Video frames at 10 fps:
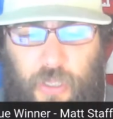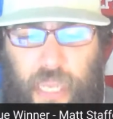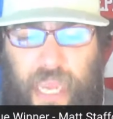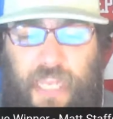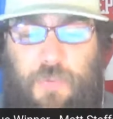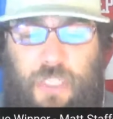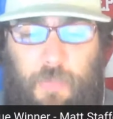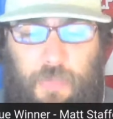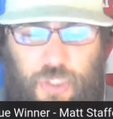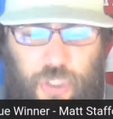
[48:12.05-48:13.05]
and he was
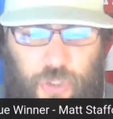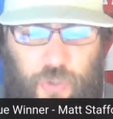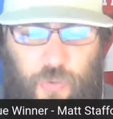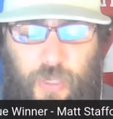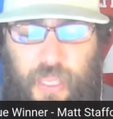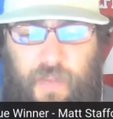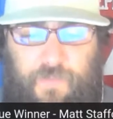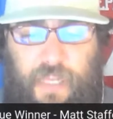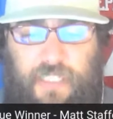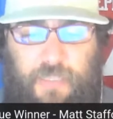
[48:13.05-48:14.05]
number 2 in
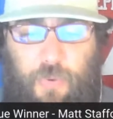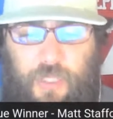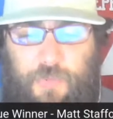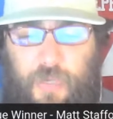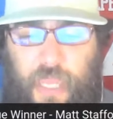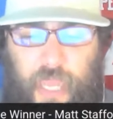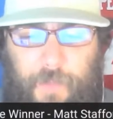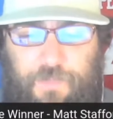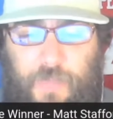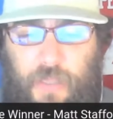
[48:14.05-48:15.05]
fantasy points per game